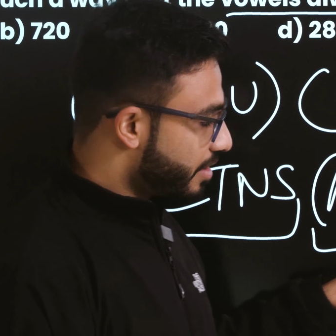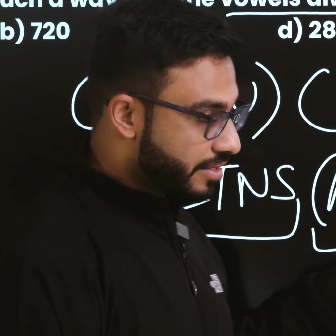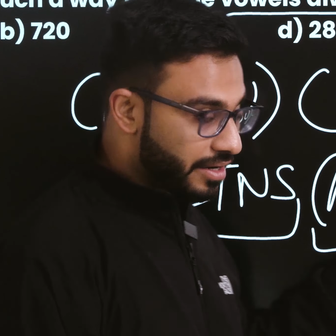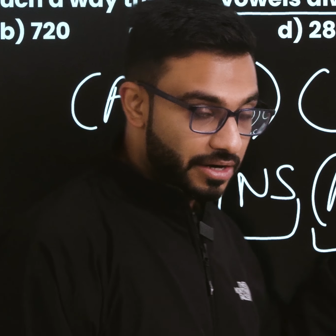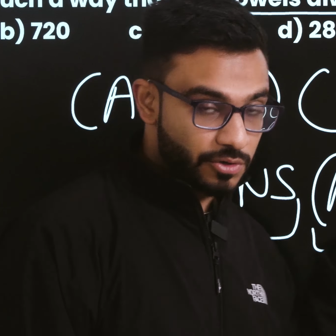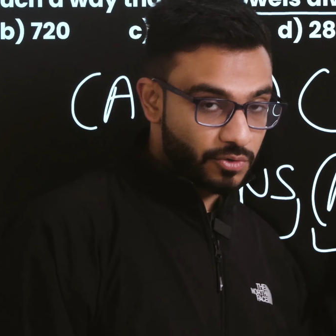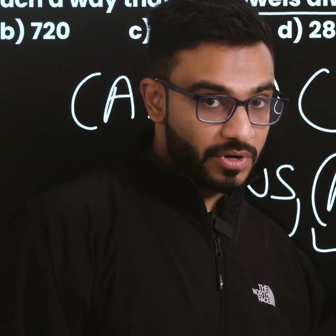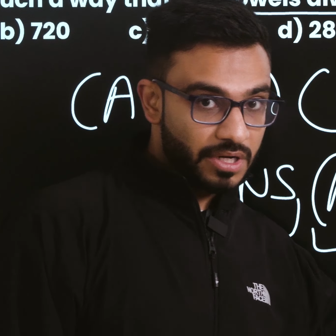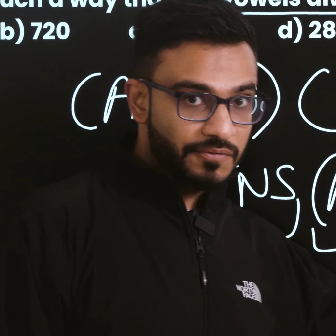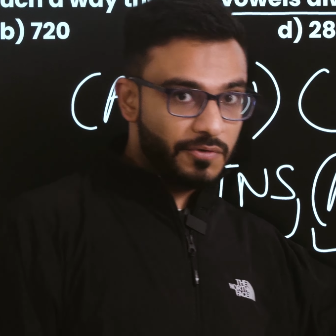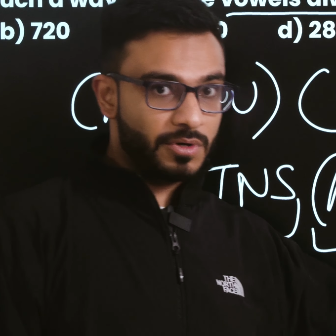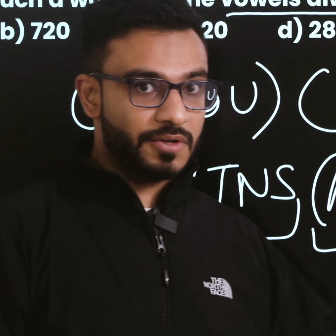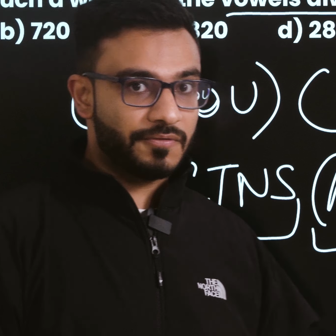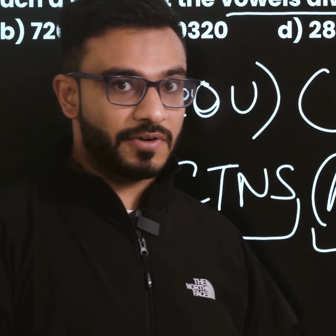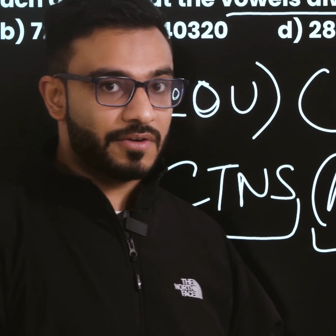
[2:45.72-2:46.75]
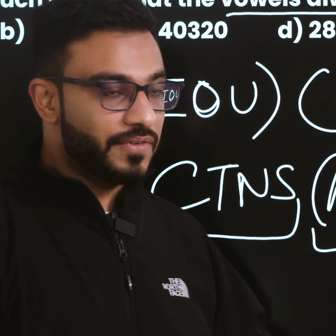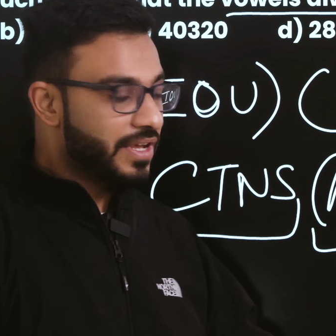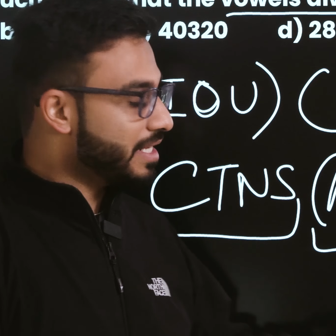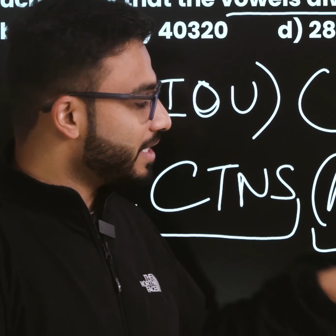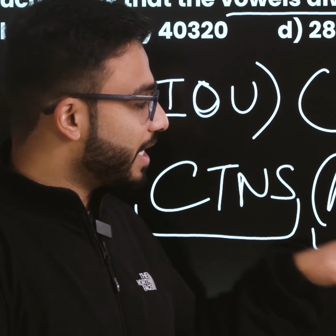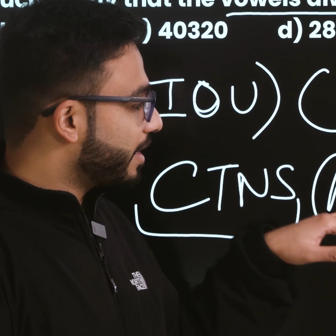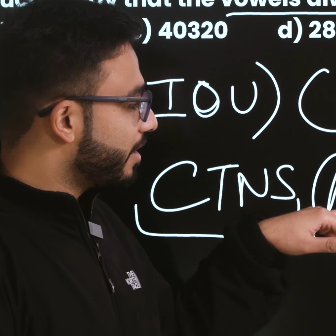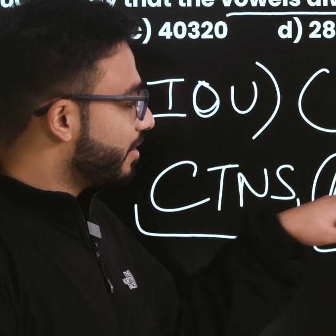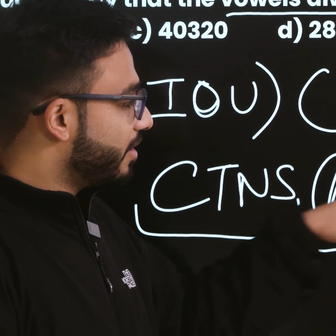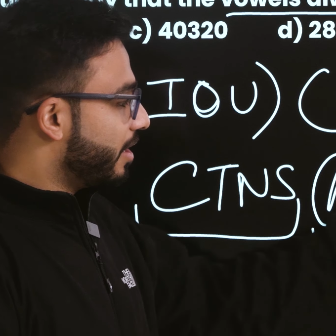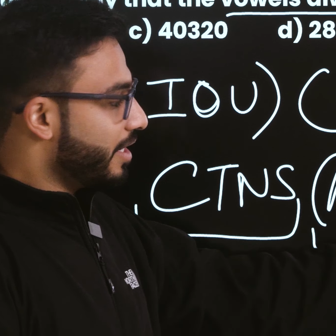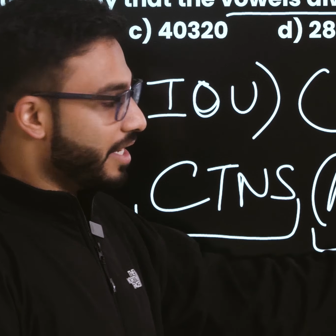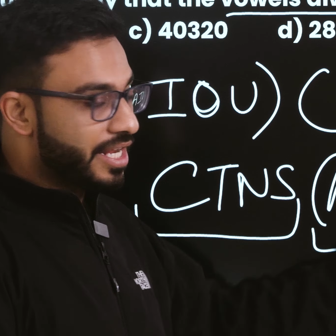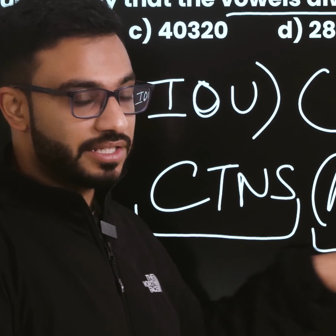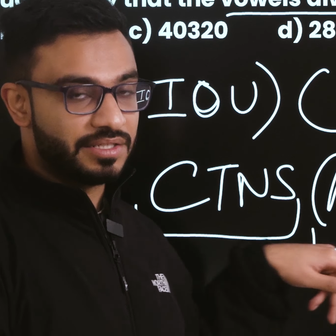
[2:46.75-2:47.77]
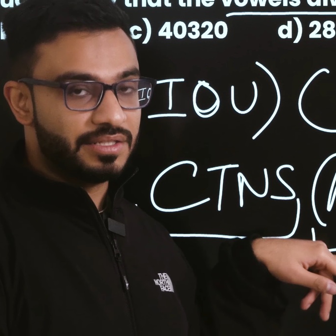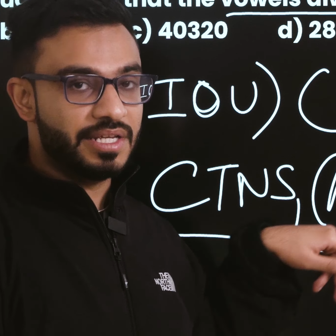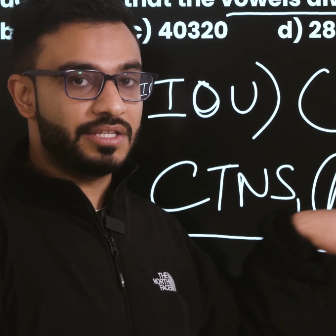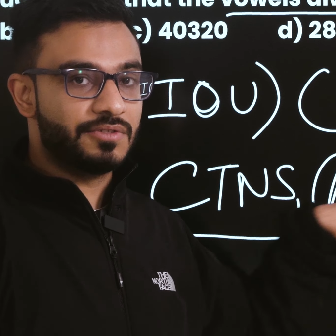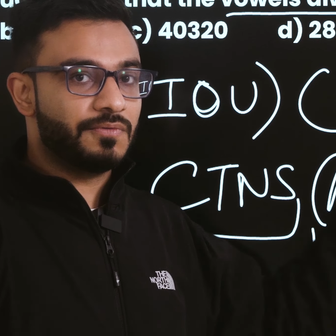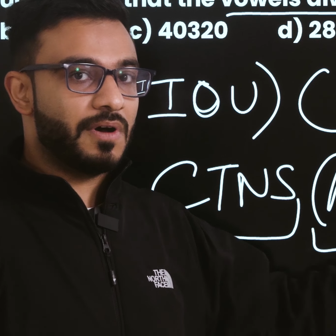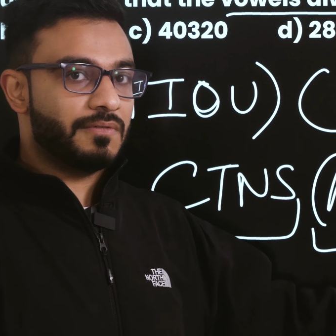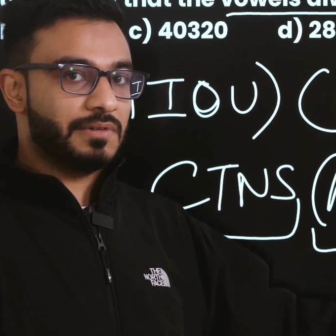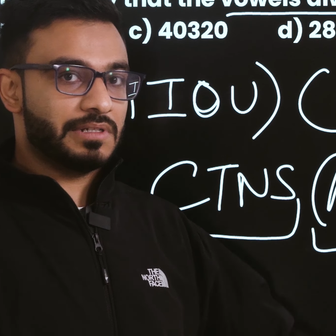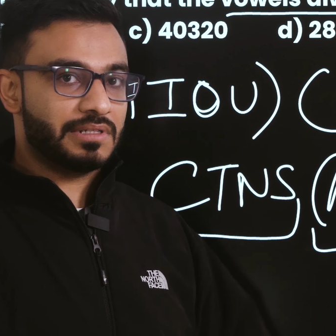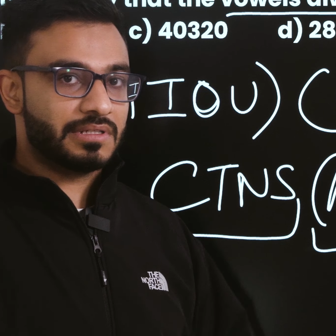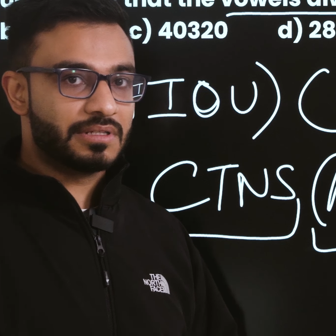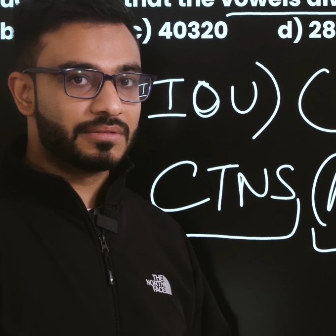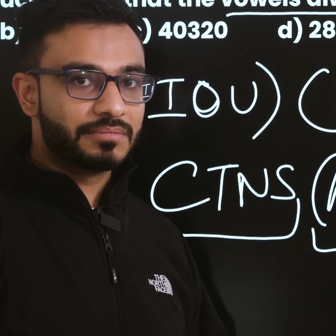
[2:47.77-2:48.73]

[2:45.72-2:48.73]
there are 24 different ways I can arrange these vowels.